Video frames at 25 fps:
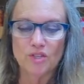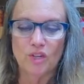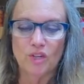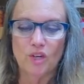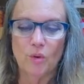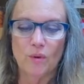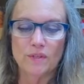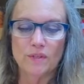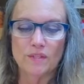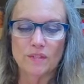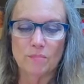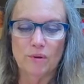
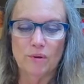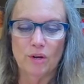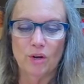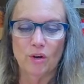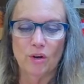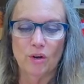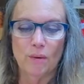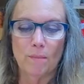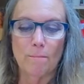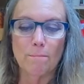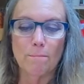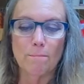who has
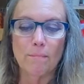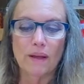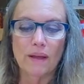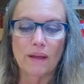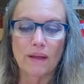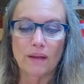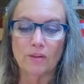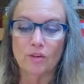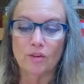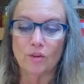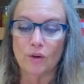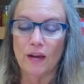appeared
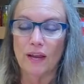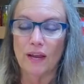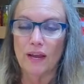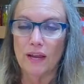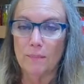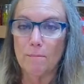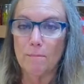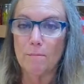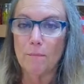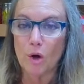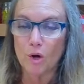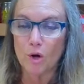in
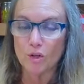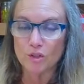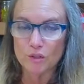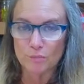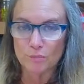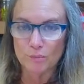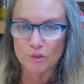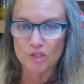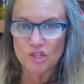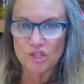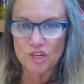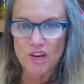in
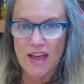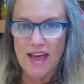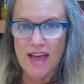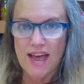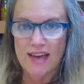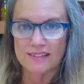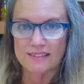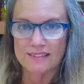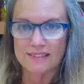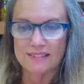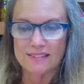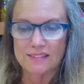multiple
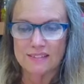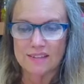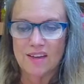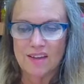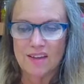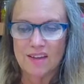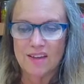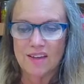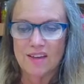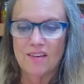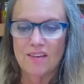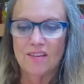chats
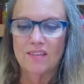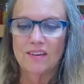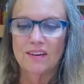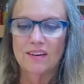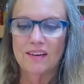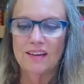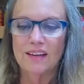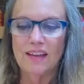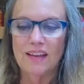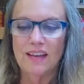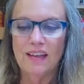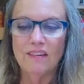
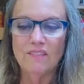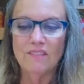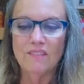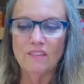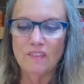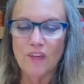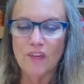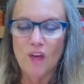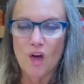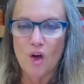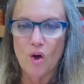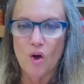
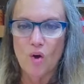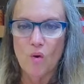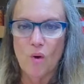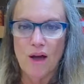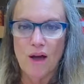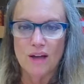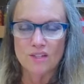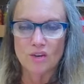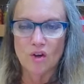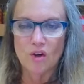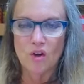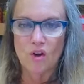even though
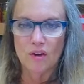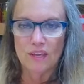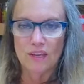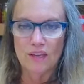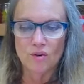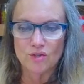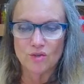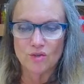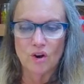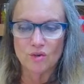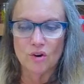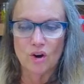I talk
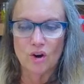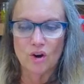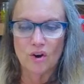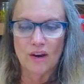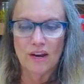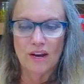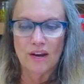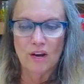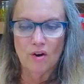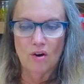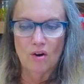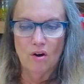his or her
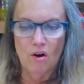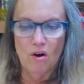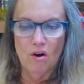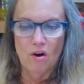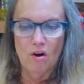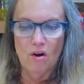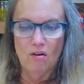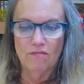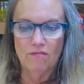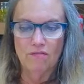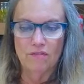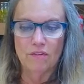ear
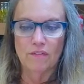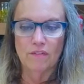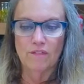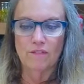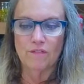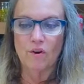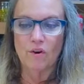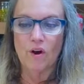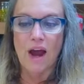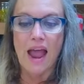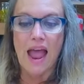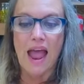off
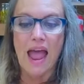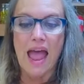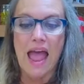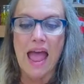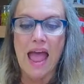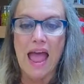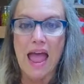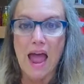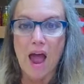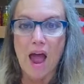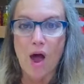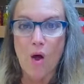for
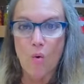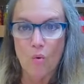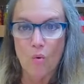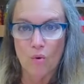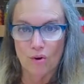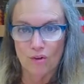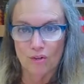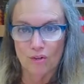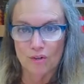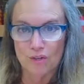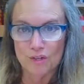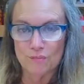
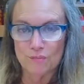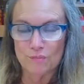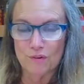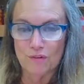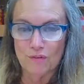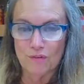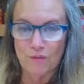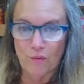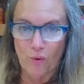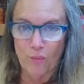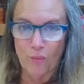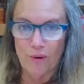hours
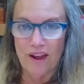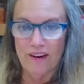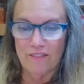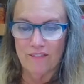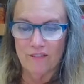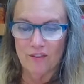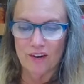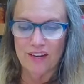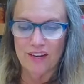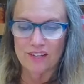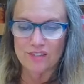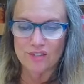before we
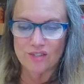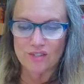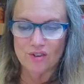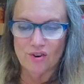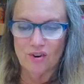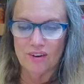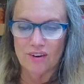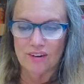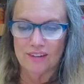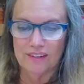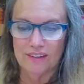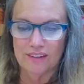ever get
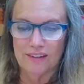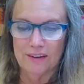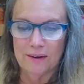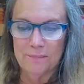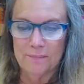started.